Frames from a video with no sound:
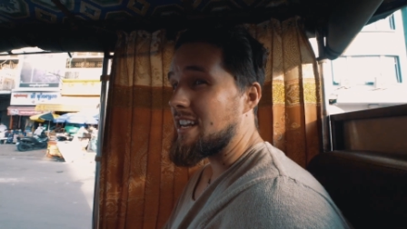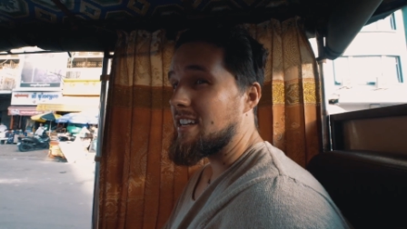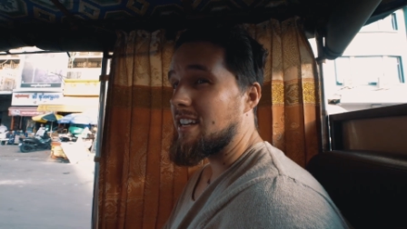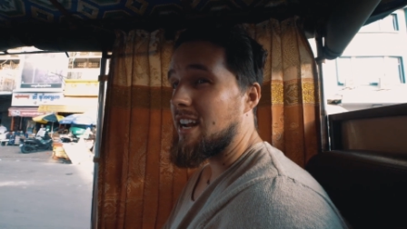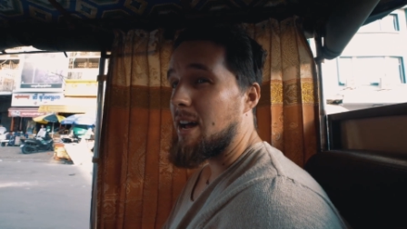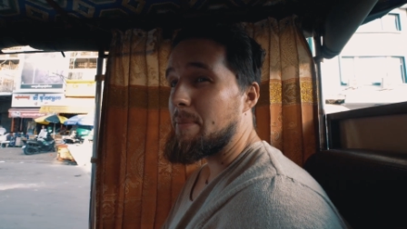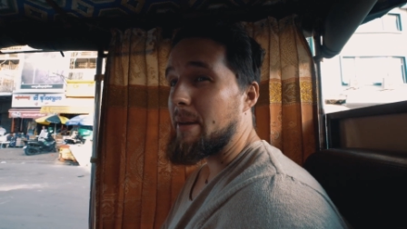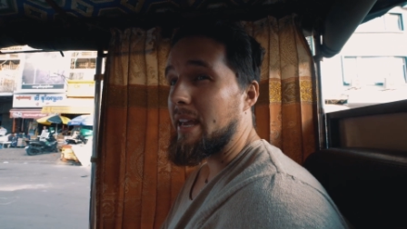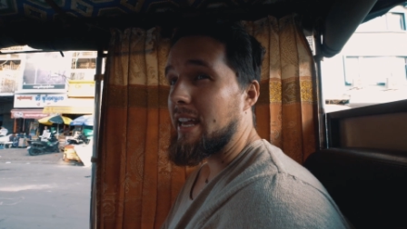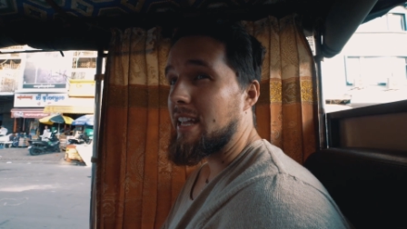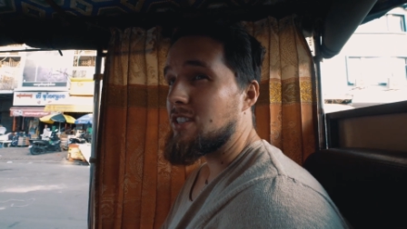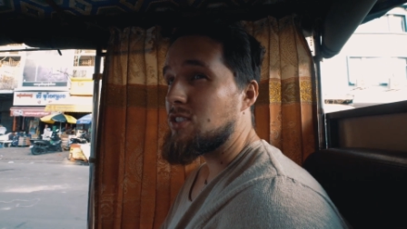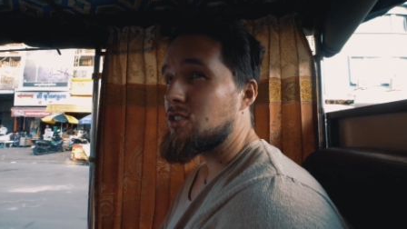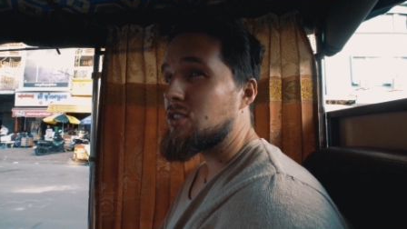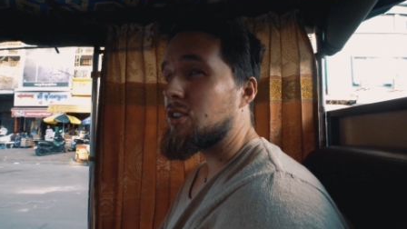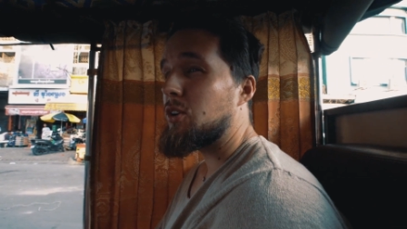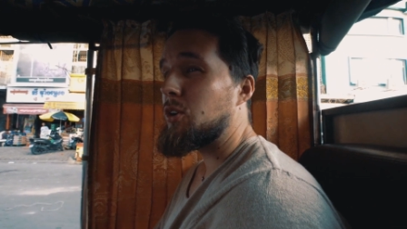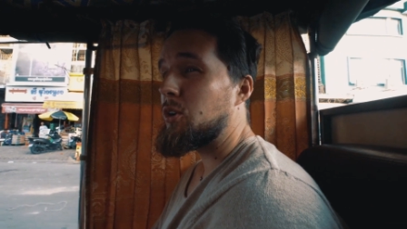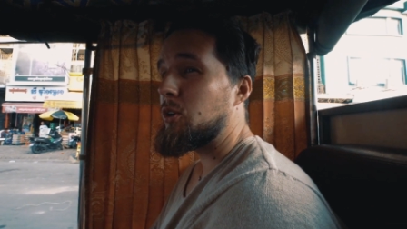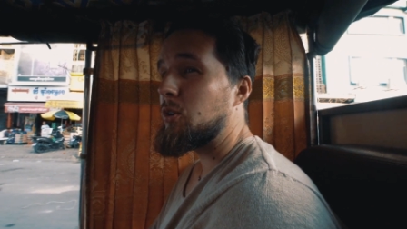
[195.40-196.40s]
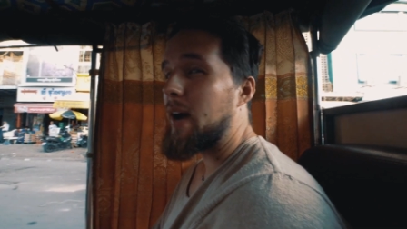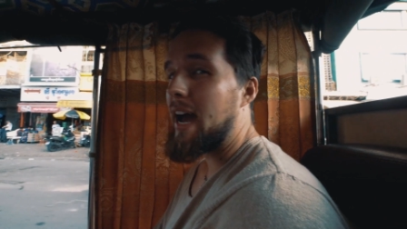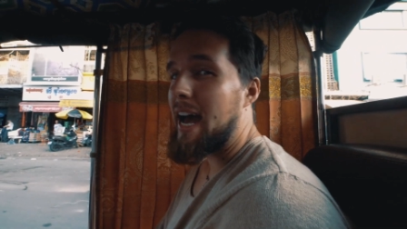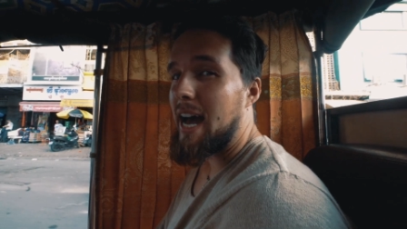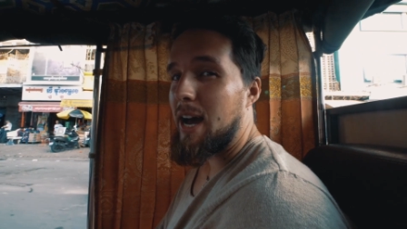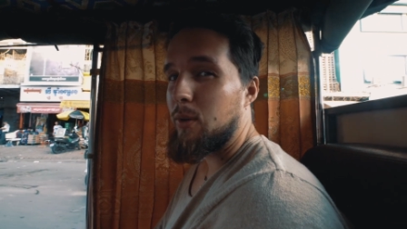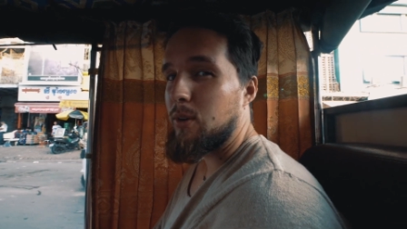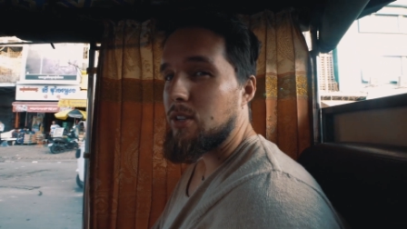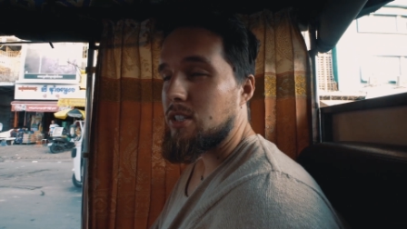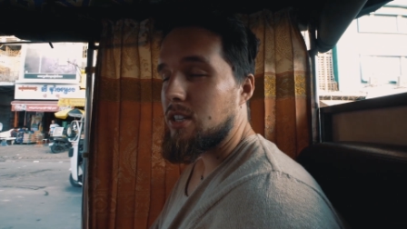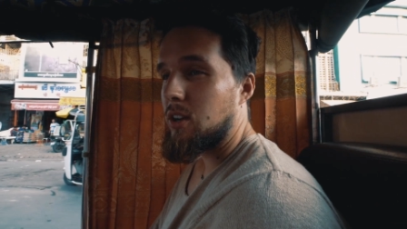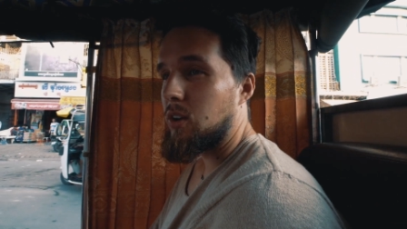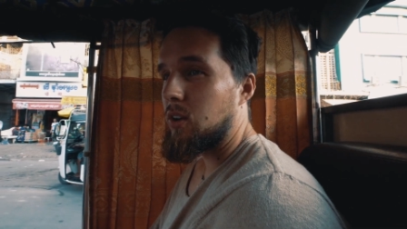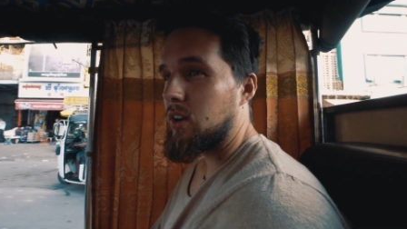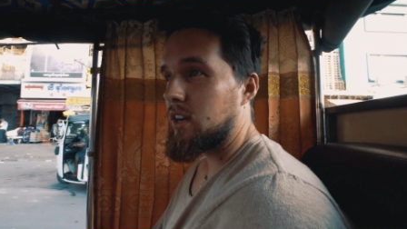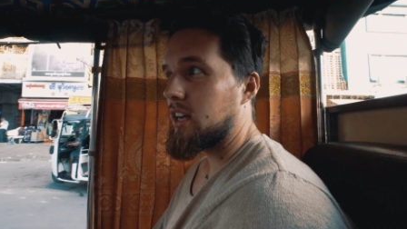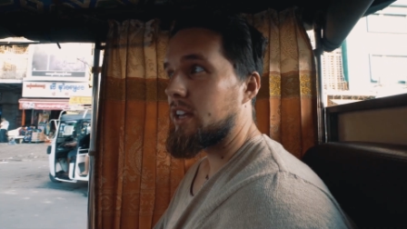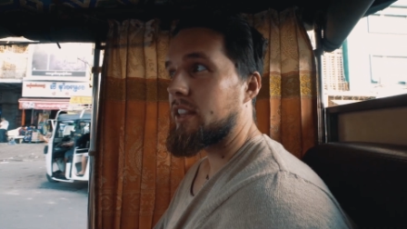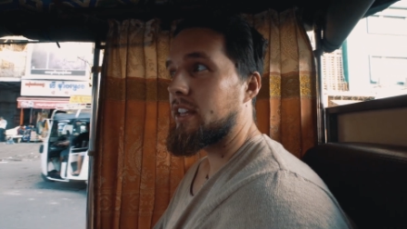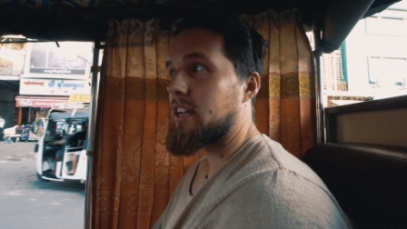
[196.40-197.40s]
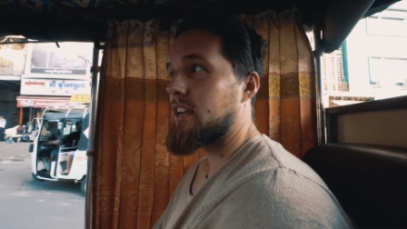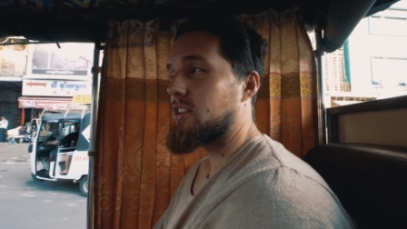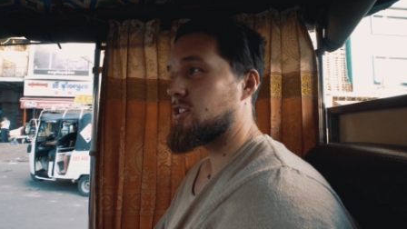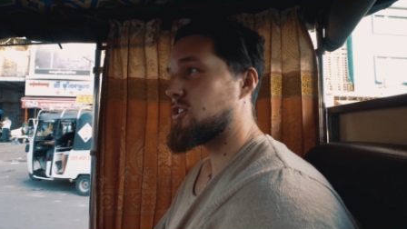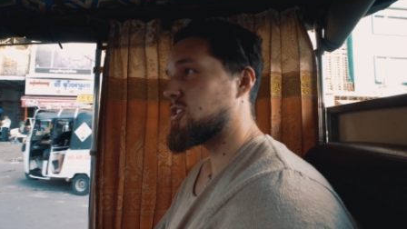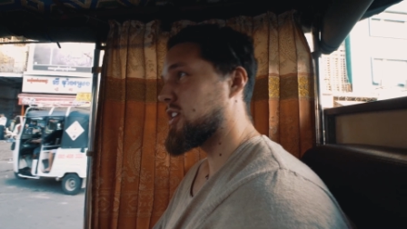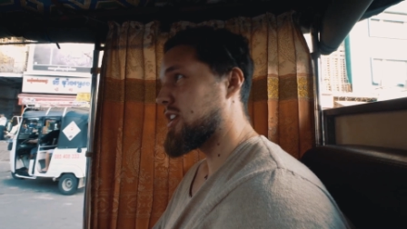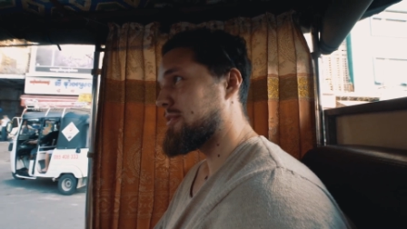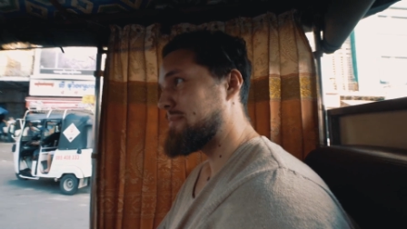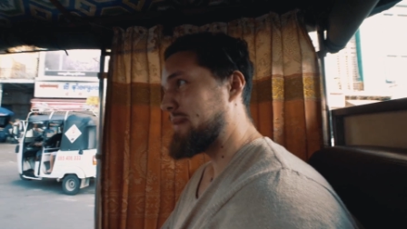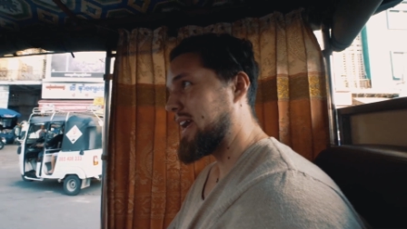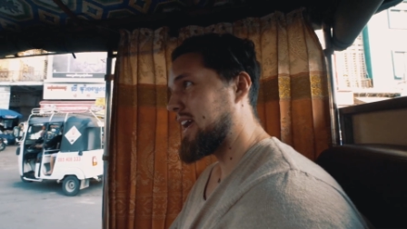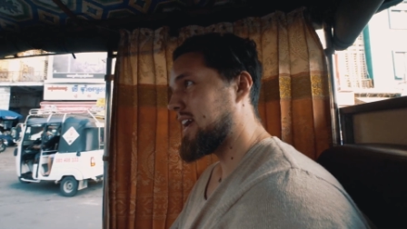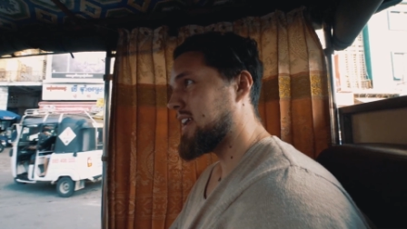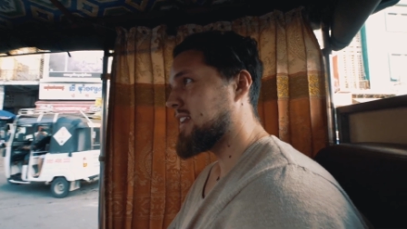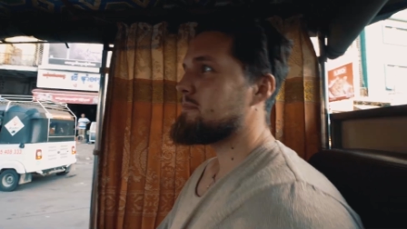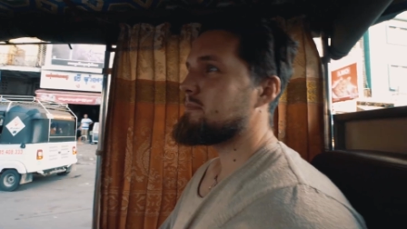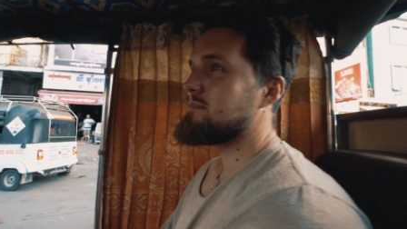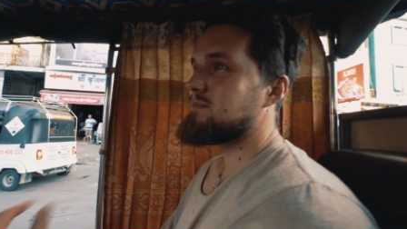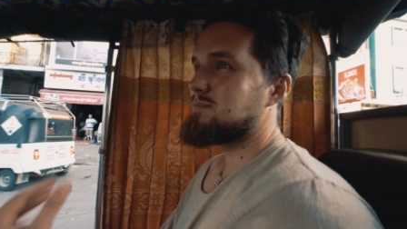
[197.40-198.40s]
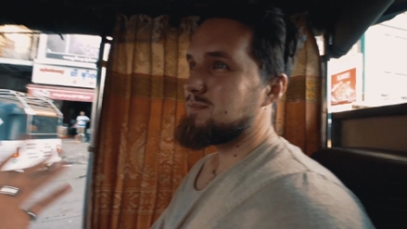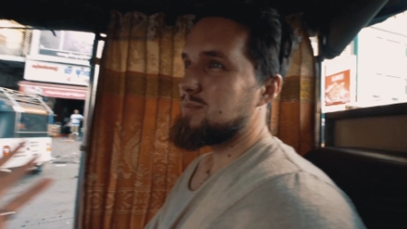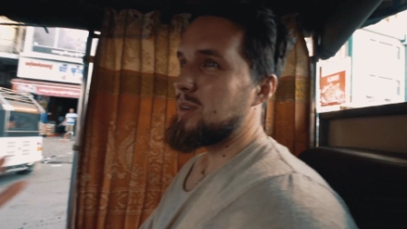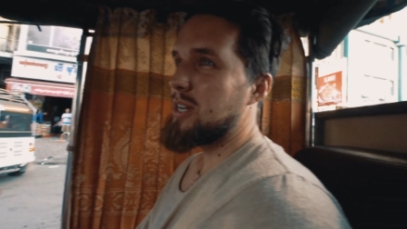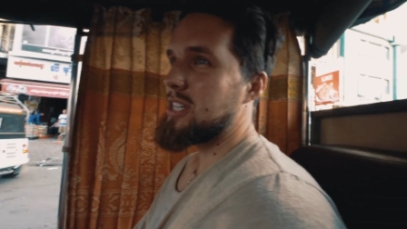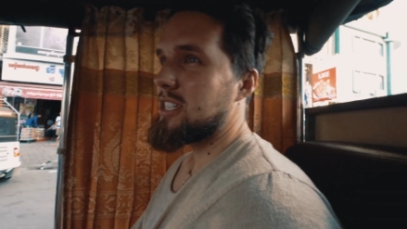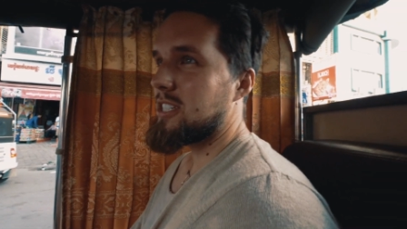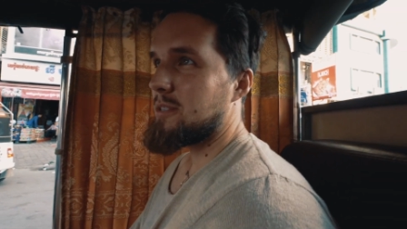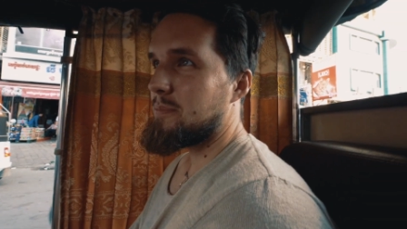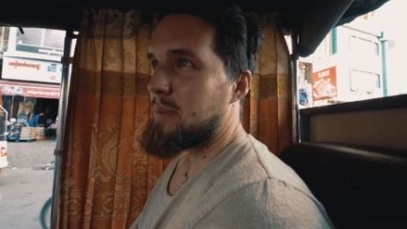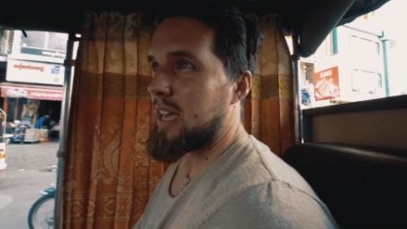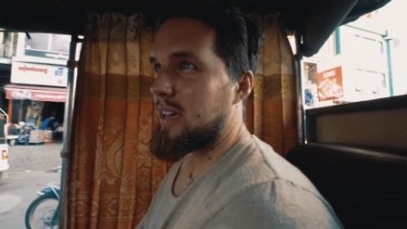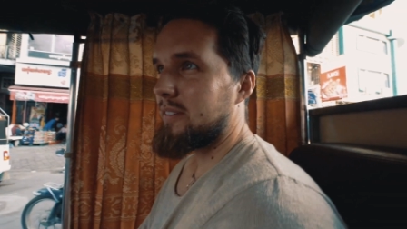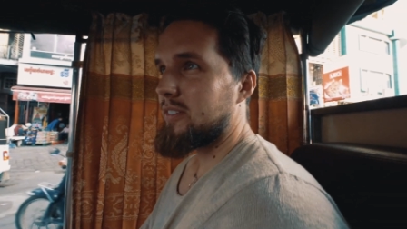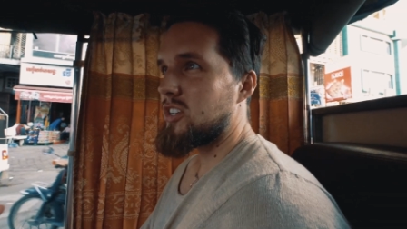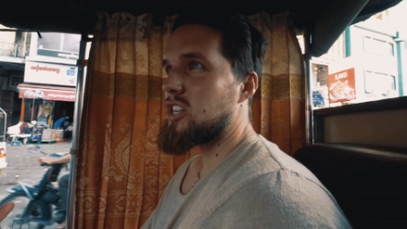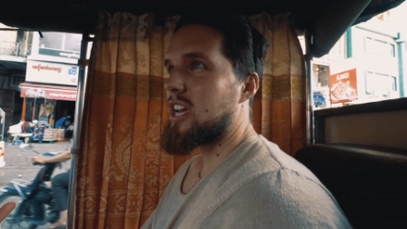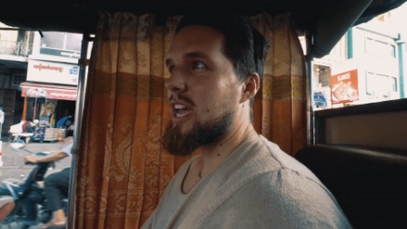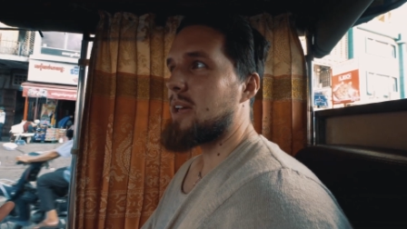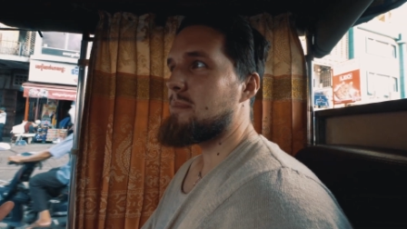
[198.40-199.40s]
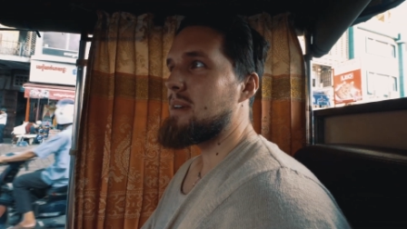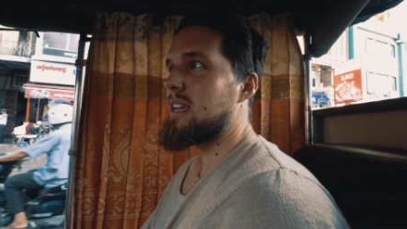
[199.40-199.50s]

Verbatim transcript: ended up being two hours longer than it should have been, which is a bit of a shame.